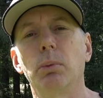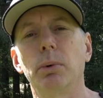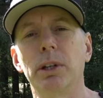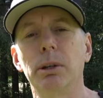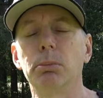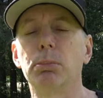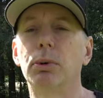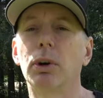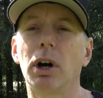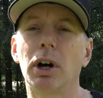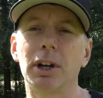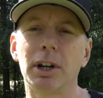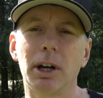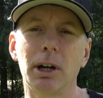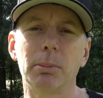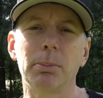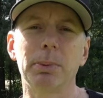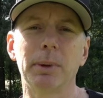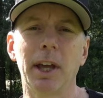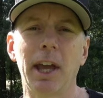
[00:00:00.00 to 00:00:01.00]
we brought
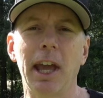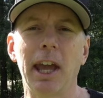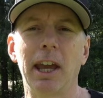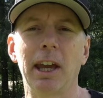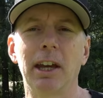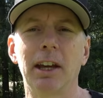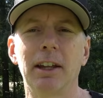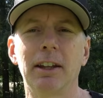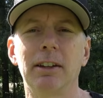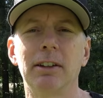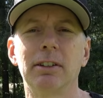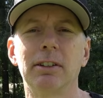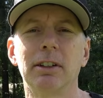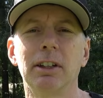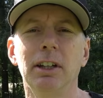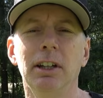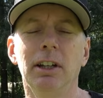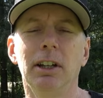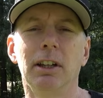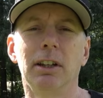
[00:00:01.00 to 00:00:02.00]
up, and
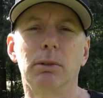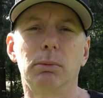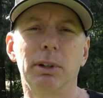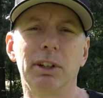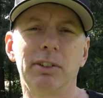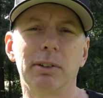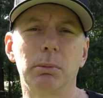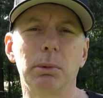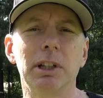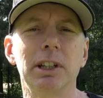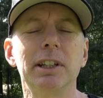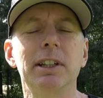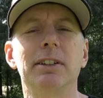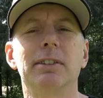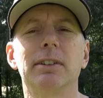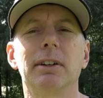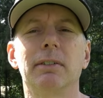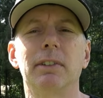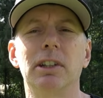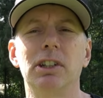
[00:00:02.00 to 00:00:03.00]
the recent
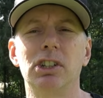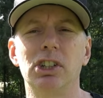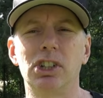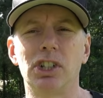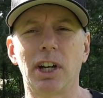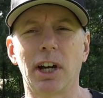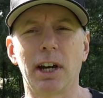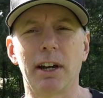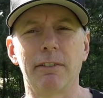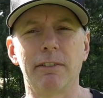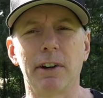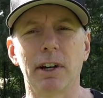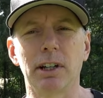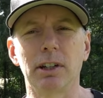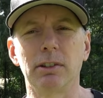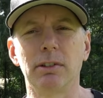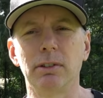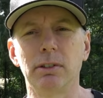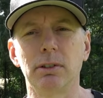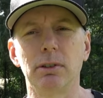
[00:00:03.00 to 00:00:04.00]
release of the DJI
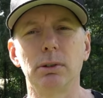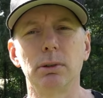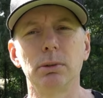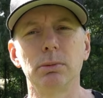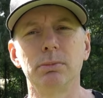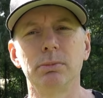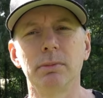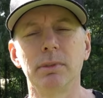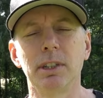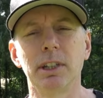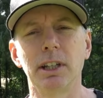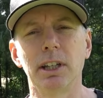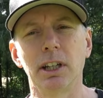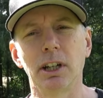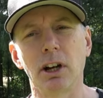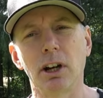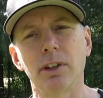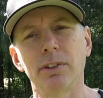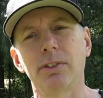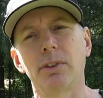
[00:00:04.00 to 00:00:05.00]
Avata 2, it
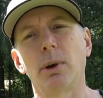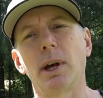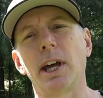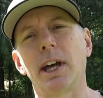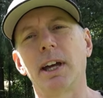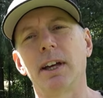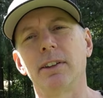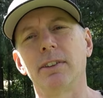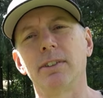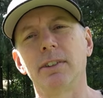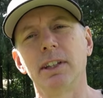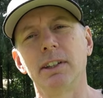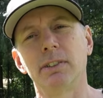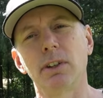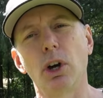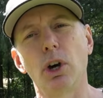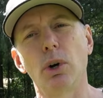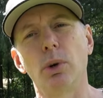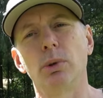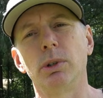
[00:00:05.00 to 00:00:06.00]
also has its
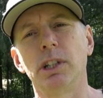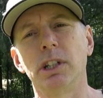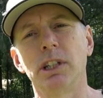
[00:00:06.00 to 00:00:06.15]
own